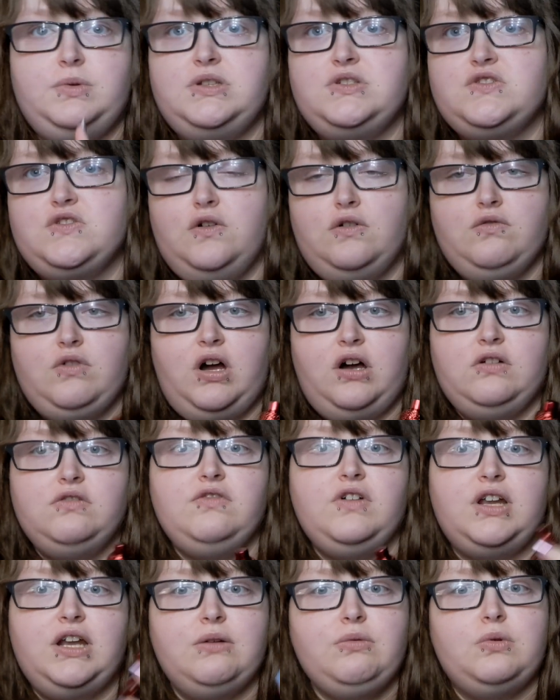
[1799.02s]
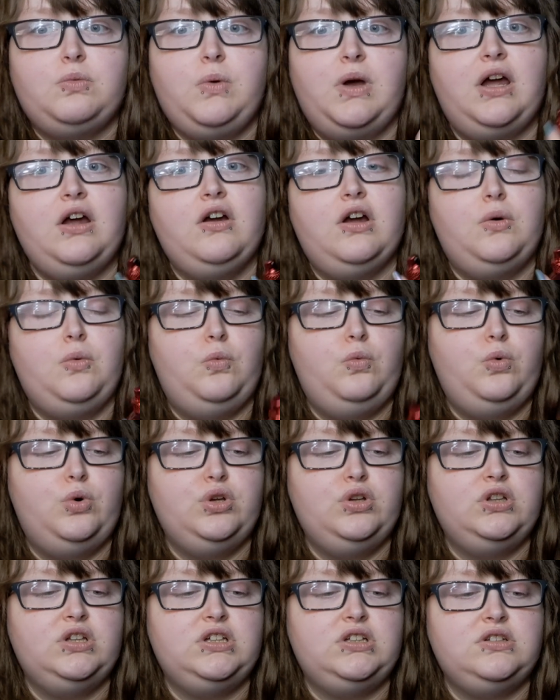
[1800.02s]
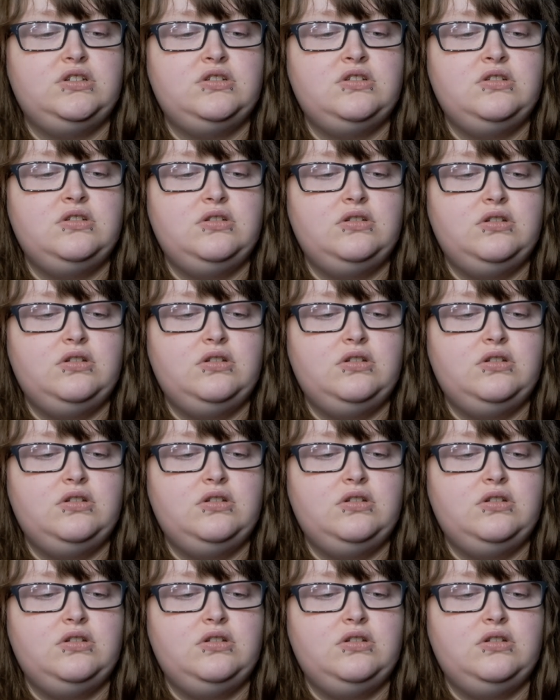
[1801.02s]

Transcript: be so rough, and I would wear a woolen